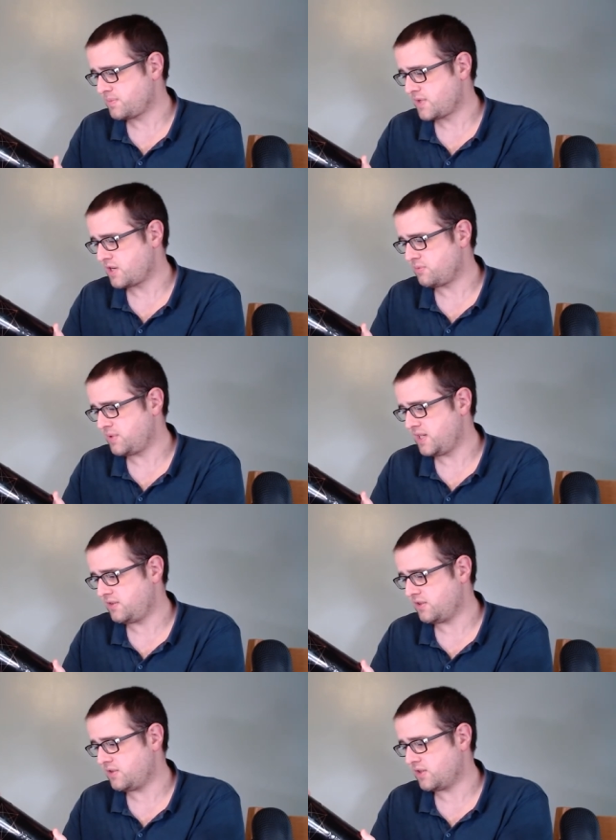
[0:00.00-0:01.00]

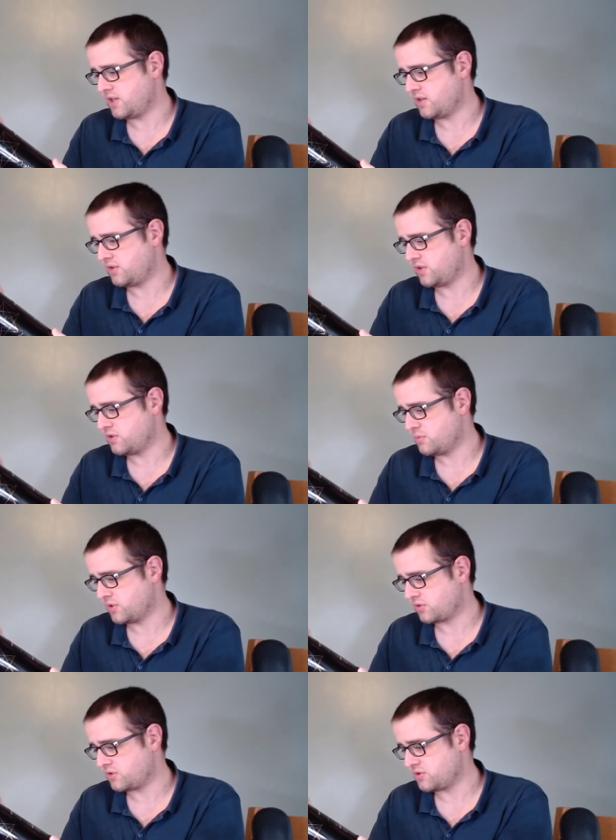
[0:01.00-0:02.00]
Unpeated Islay Single Malt
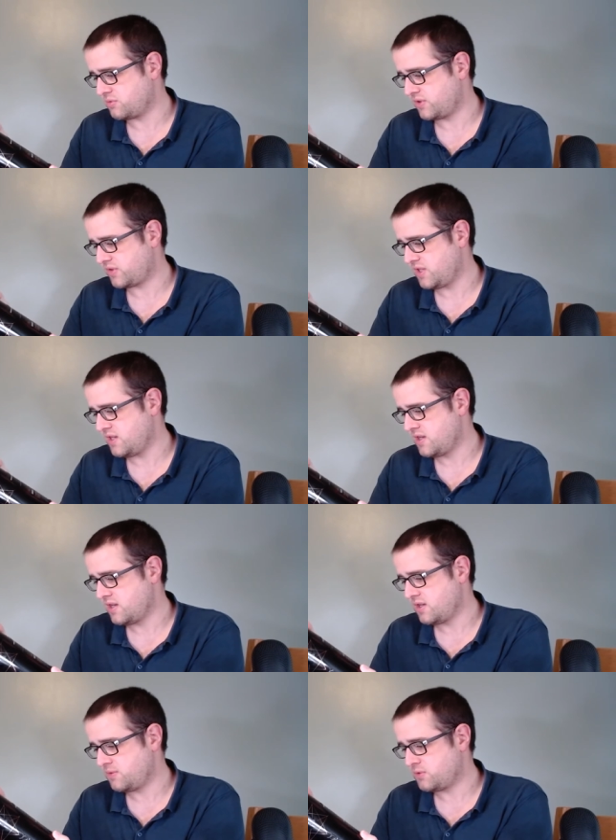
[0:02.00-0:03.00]
Scotch Whisky,
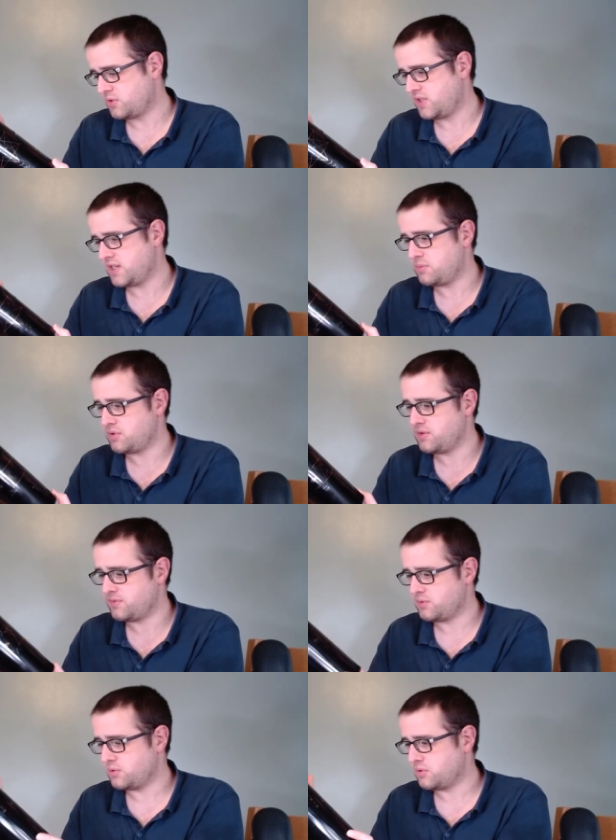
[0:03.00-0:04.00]

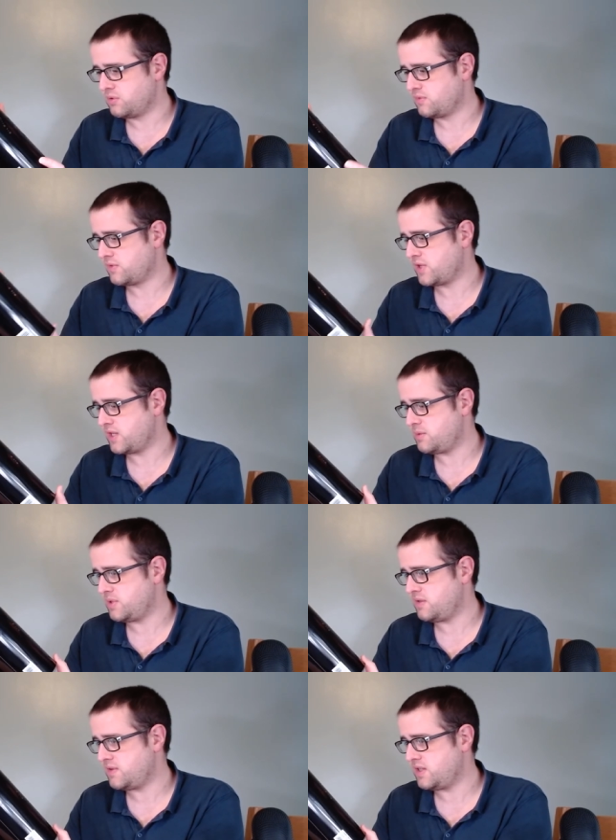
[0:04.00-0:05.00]
48.4
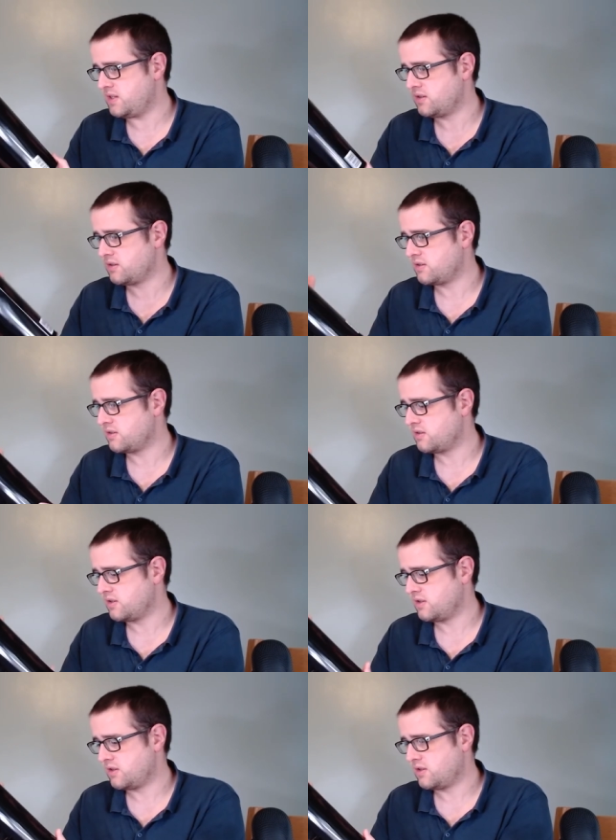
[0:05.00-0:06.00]
ABV.
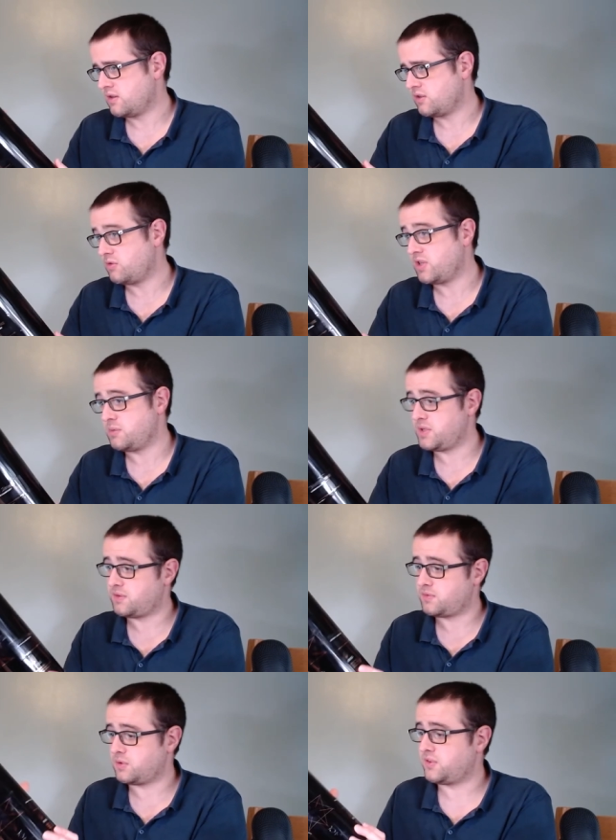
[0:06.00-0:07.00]
It's a really
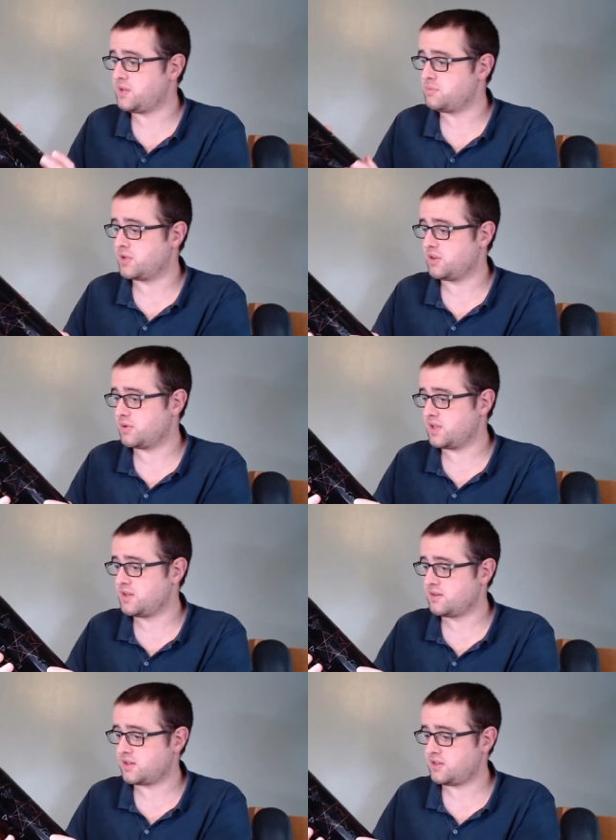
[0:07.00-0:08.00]
beautiful tin, by the way.
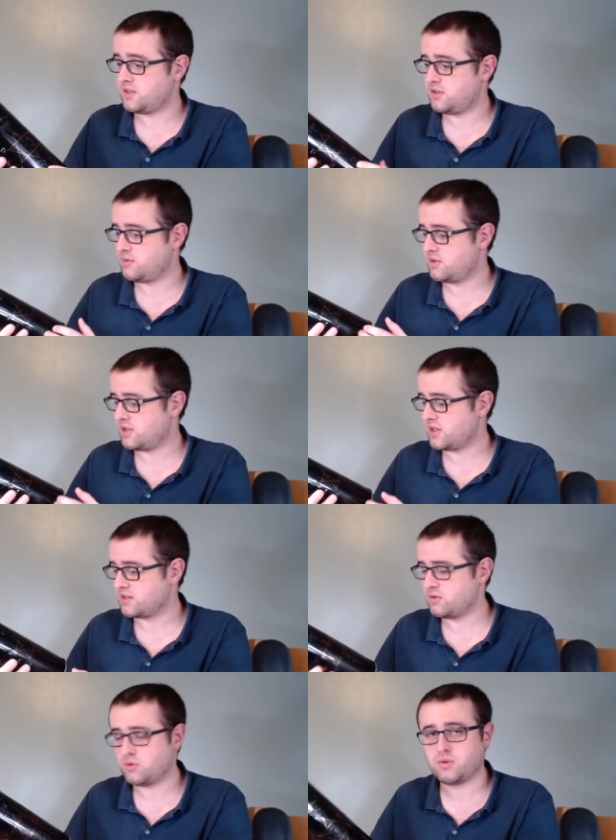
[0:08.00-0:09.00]
I do like
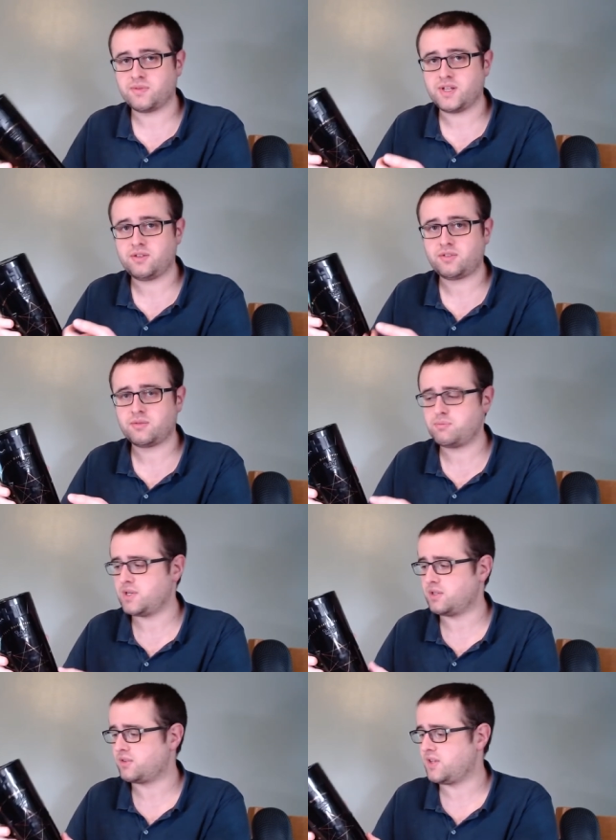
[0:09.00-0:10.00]
all of these
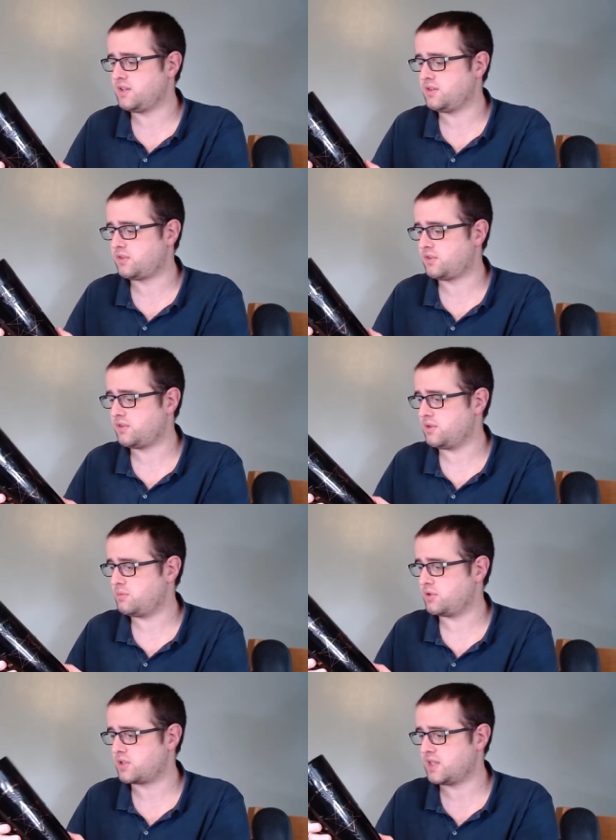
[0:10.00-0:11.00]
metal tins that
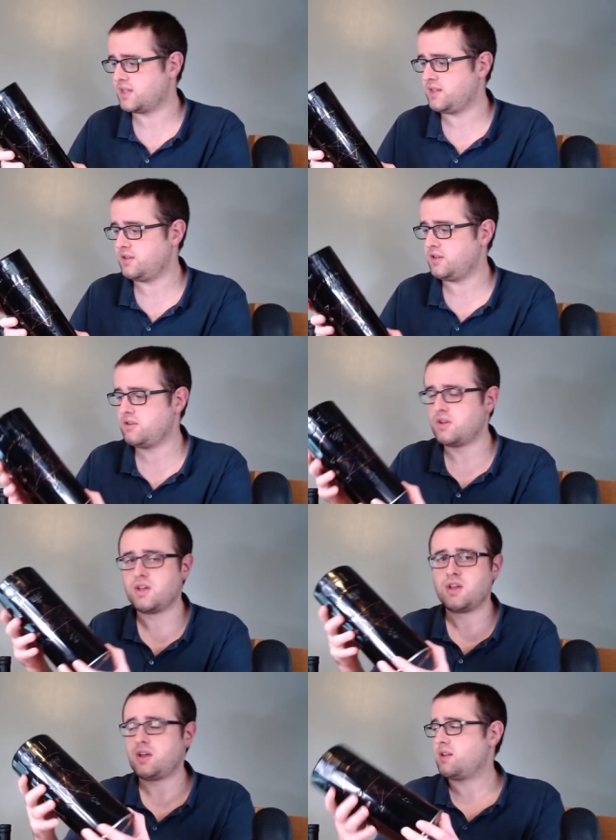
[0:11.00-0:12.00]
Bruichladdich do.
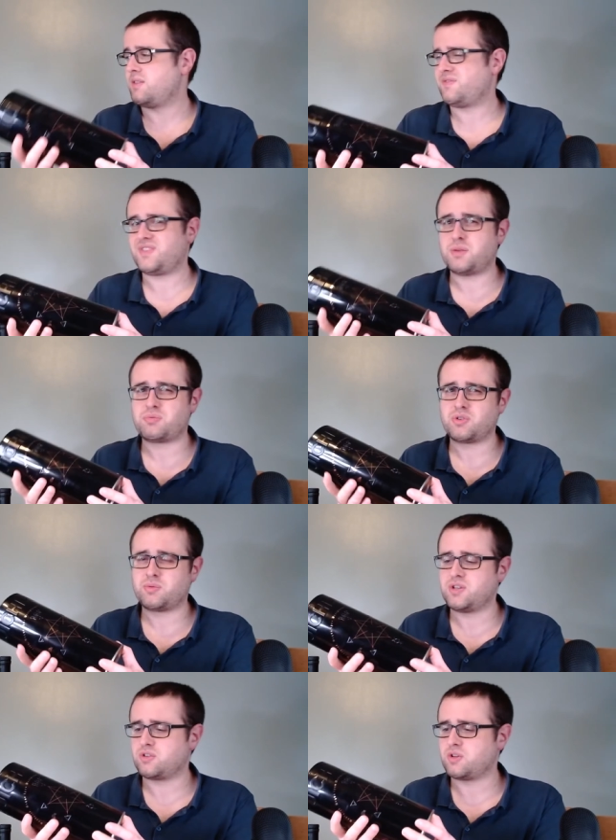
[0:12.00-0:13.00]
You're
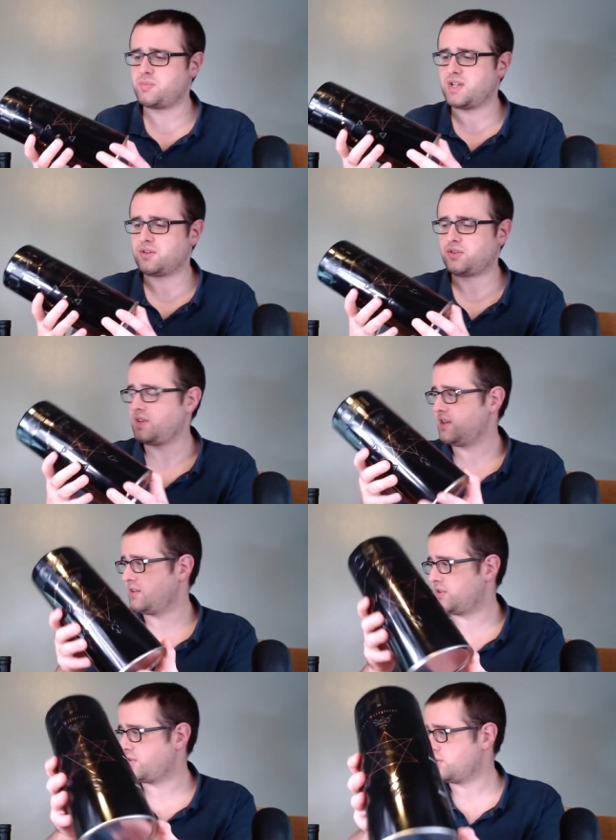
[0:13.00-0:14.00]
probably not going to be able to see
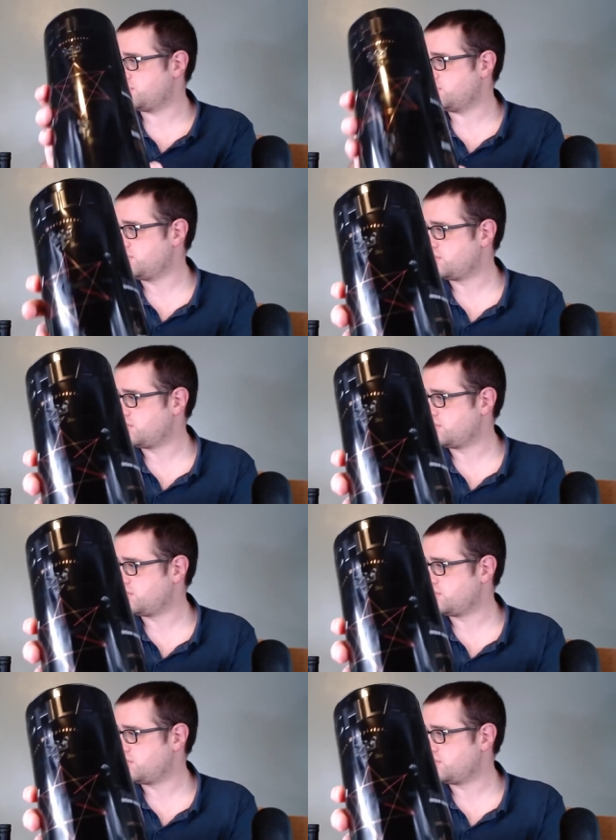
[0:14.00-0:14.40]
this at all,